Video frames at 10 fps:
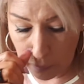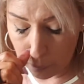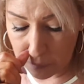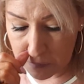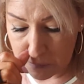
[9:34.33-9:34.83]

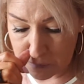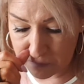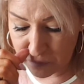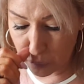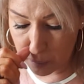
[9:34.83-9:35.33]
with this
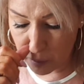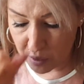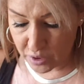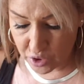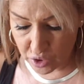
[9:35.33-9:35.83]
Sephora
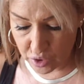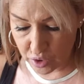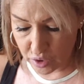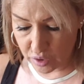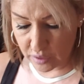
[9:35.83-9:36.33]
brush,
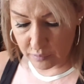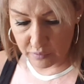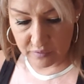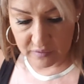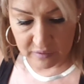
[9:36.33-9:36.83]

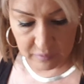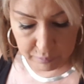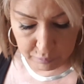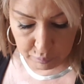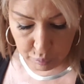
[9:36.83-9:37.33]
since I
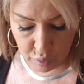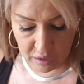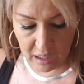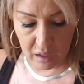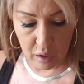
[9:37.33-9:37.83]
put
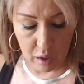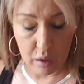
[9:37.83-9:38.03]
that